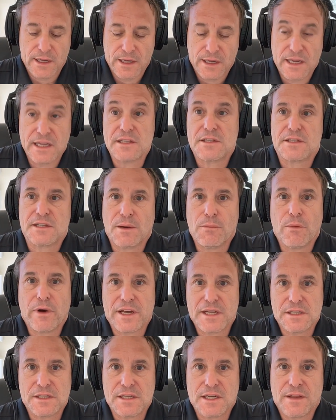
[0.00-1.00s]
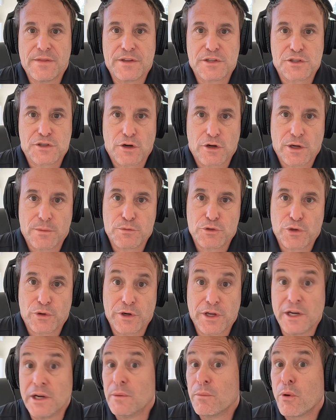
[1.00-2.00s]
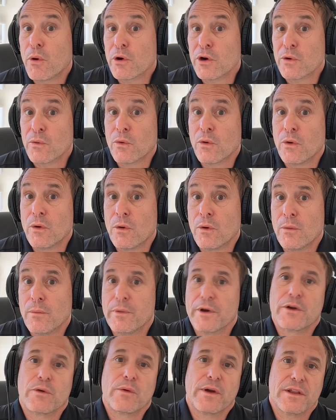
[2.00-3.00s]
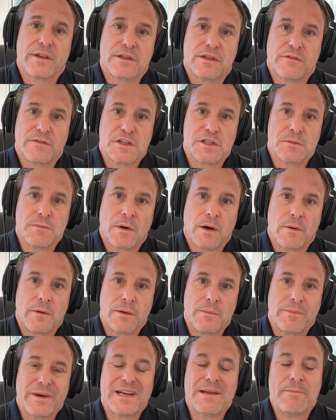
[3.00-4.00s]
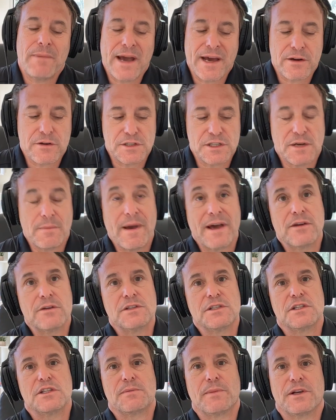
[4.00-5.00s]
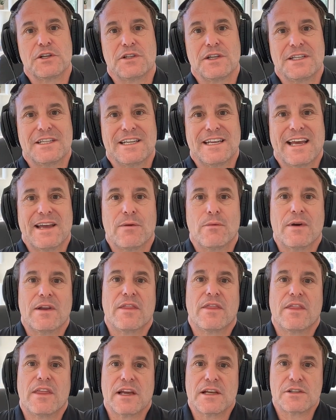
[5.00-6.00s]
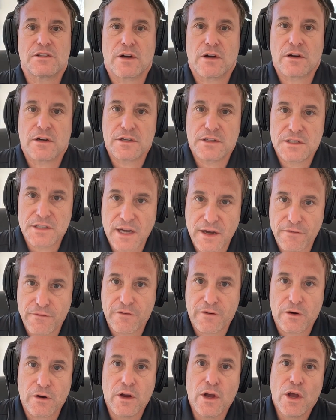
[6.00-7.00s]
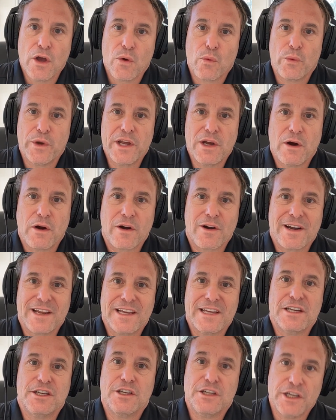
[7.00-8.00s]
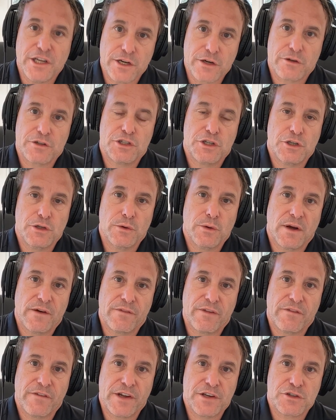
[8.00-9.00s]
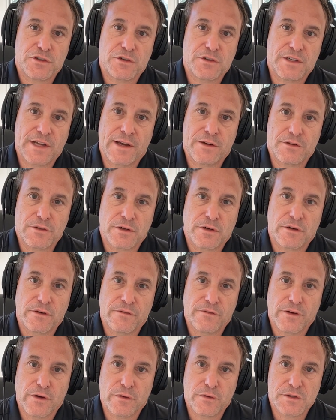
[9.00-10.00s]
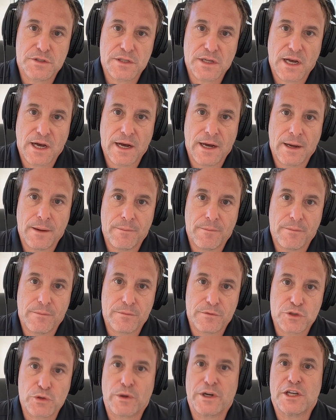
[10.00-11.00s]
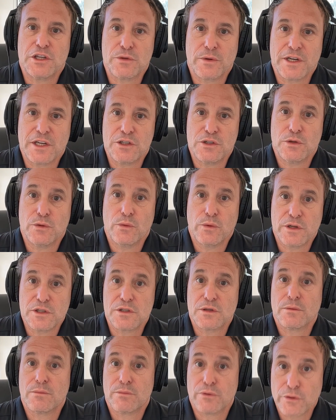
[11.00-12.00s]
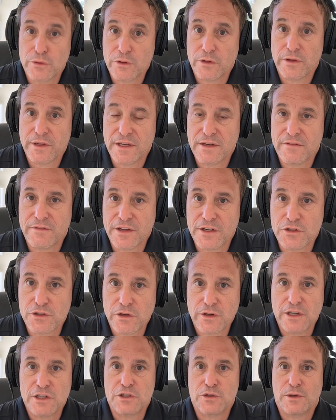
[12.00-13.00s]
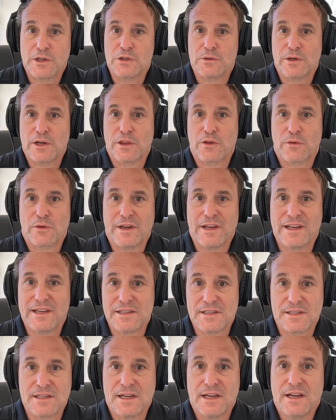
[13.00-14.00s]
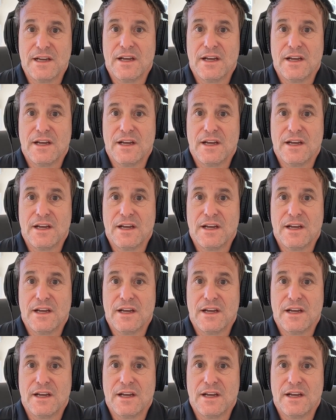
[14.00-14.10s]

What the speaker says: in some ways in the startup journey, an important role, but a relatively small one. But it matters. It matters especially today when things are tougher. We are in year 2 of the venture downturn, folks. 2022 was brutal in venture, and 2023 is,